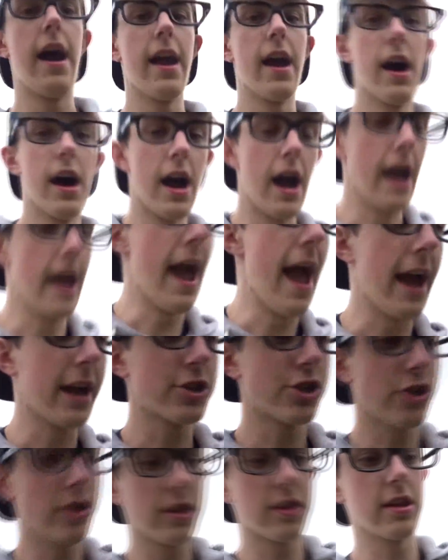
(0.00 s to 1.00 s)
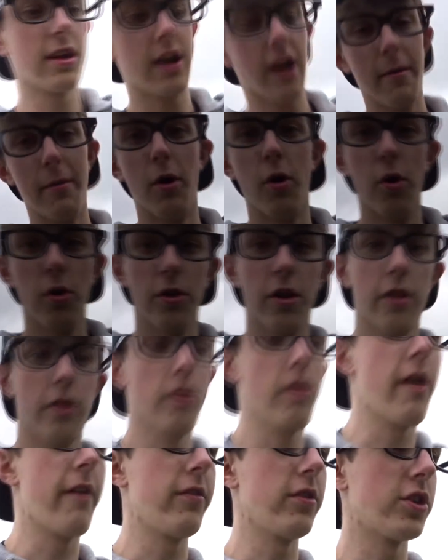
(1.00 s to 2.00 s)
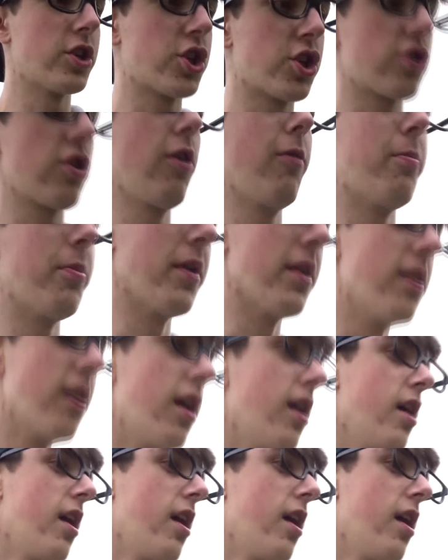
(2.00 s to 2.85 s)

uh, I actually think I'm a whole nother level of stupid.